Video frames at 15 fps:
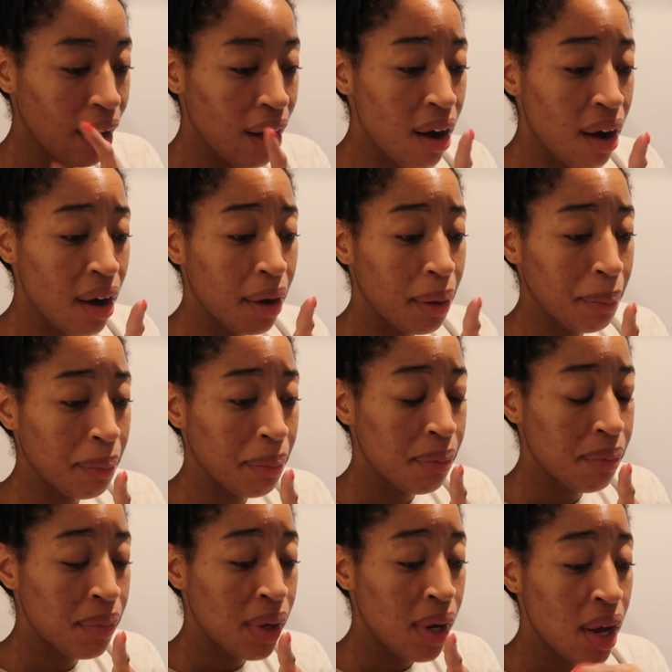
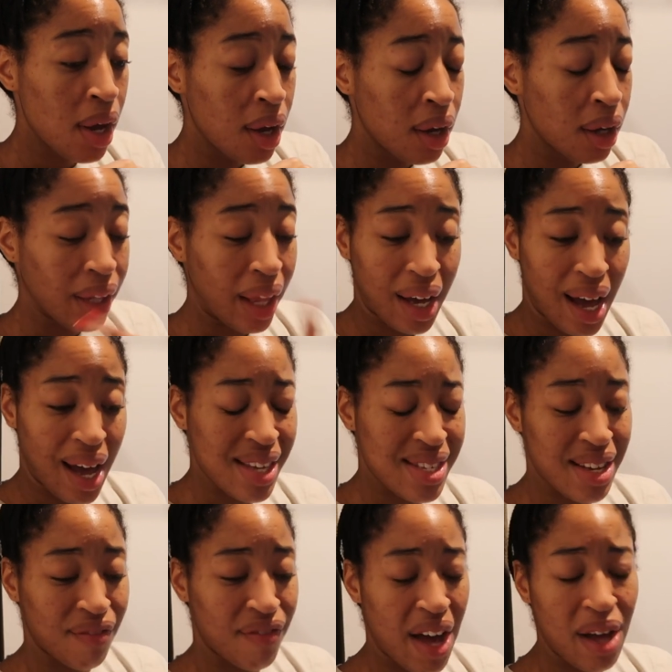Like I
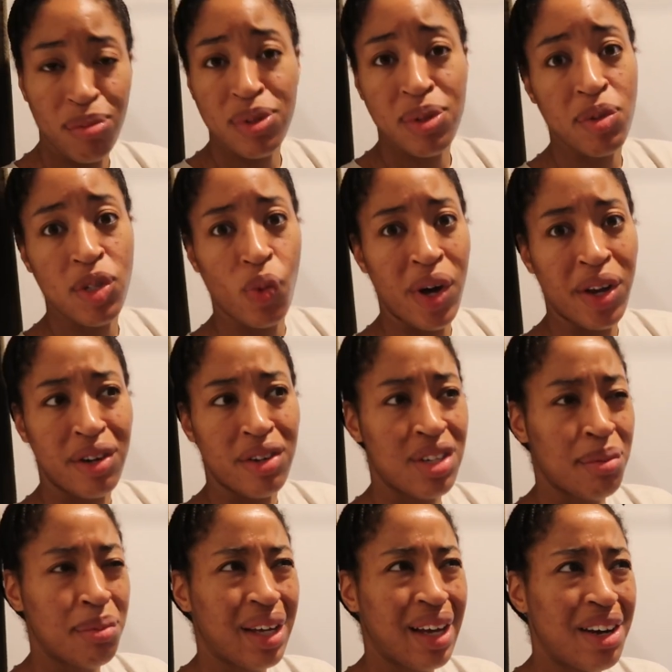found some sweaters
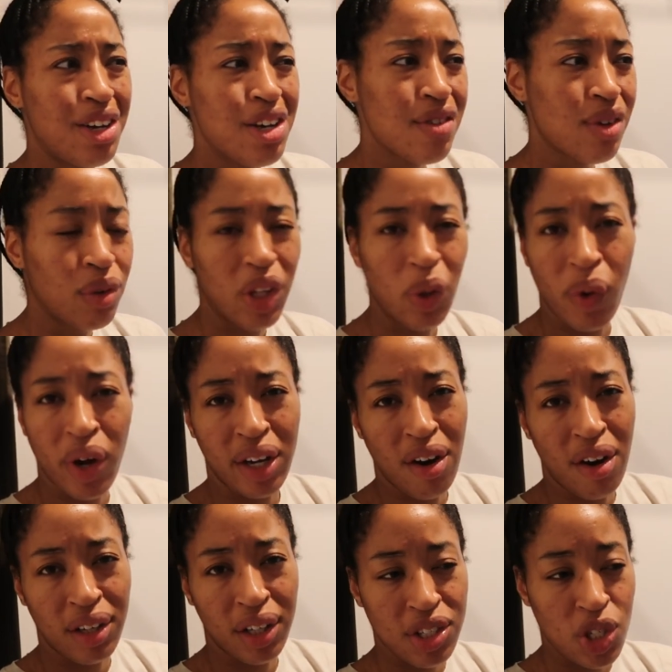and I'm like, I don't even really wear
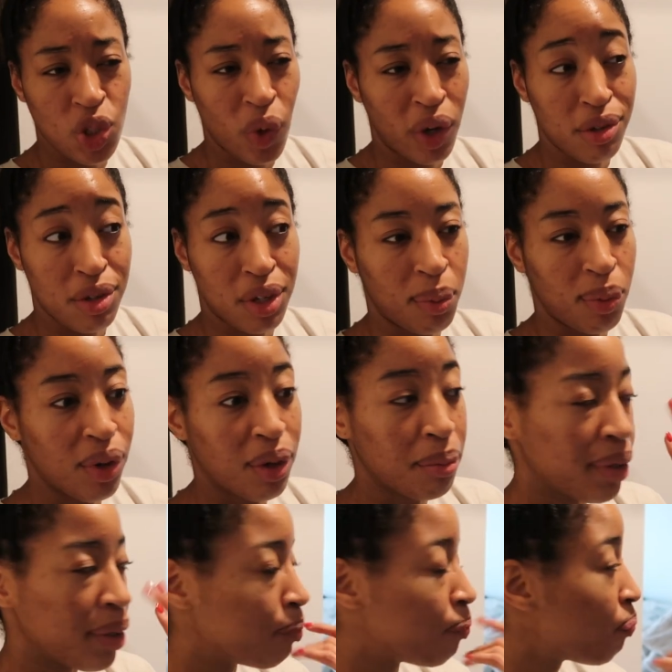cardigans and sweaters anymore,
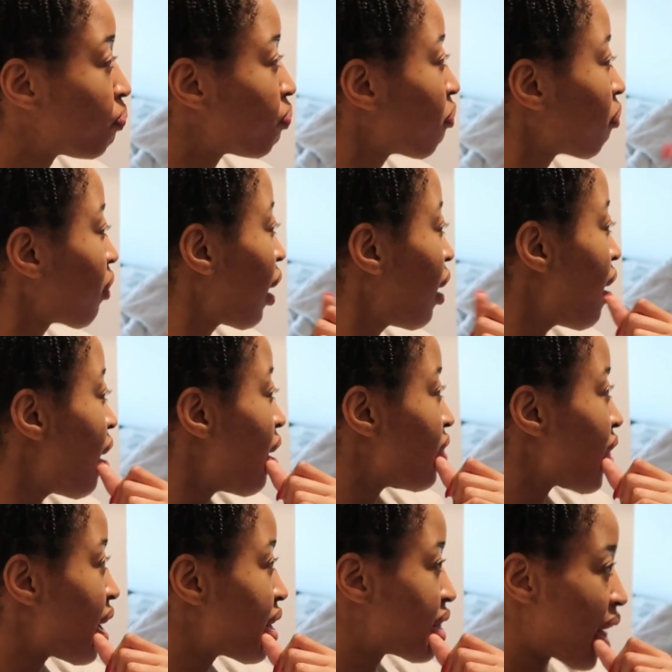but
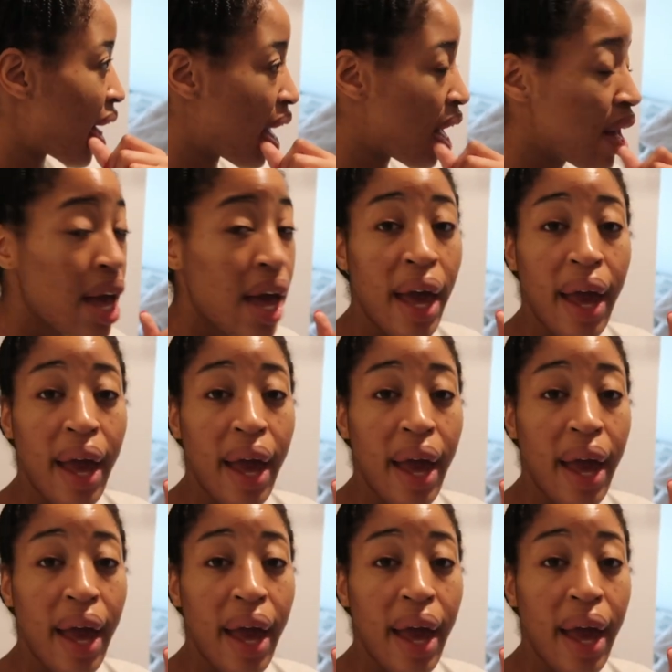that's that.